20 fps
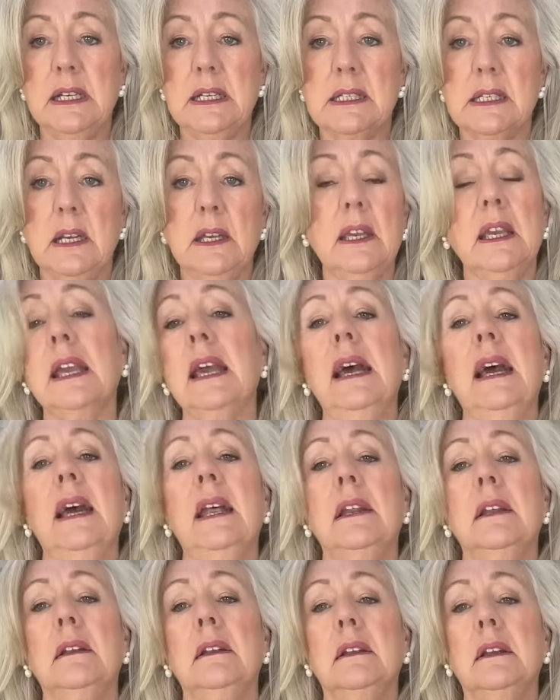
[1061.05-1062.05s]
So you
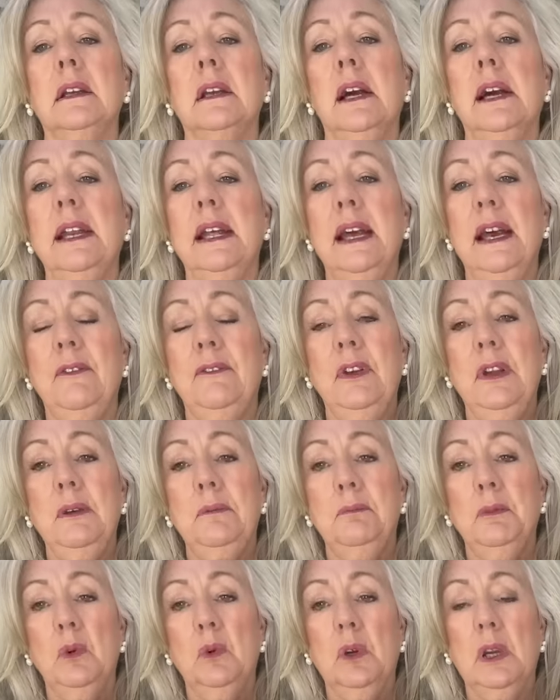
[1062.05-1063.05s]
can kind of have
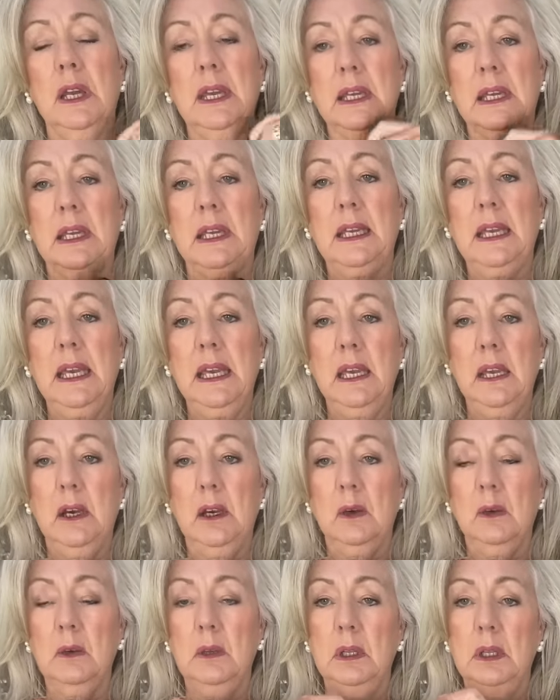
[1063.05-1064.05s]
it more like a
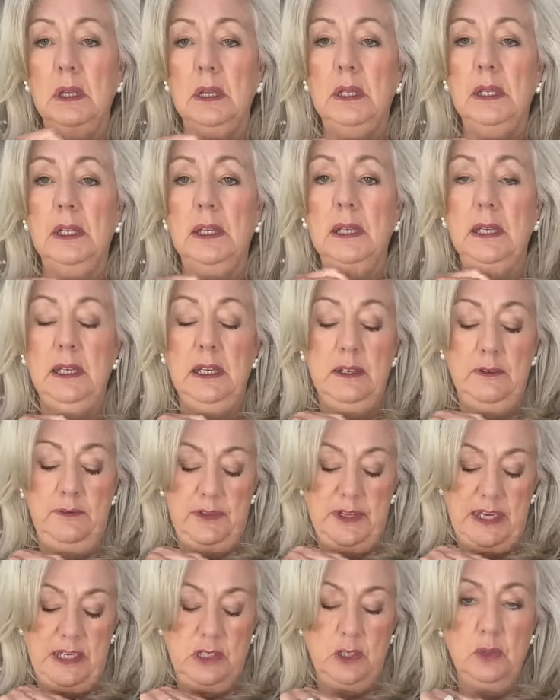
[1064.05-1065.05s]
keyhole if
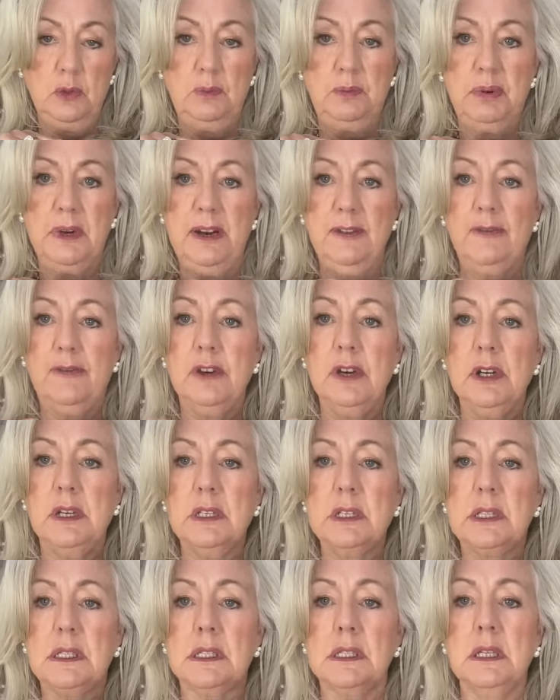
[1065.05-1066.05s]
that's your
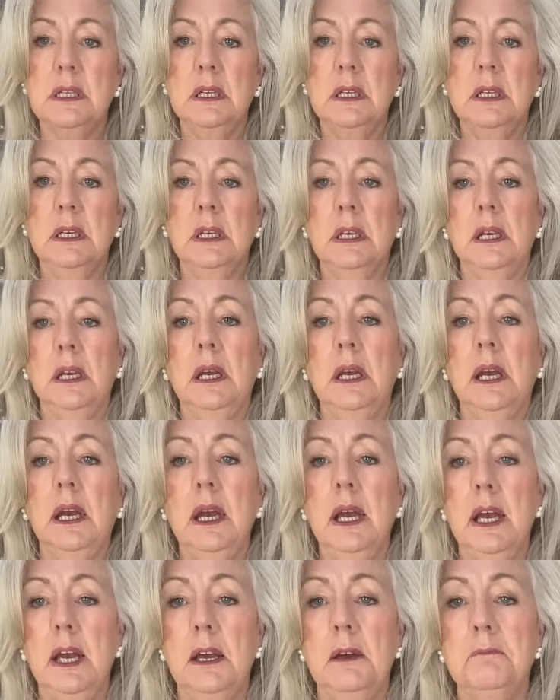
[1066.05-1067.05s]
preference.
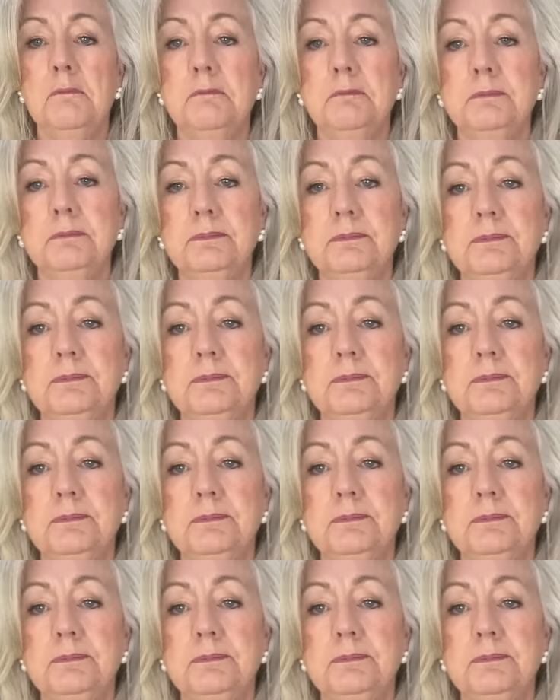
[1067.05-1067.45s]
Um,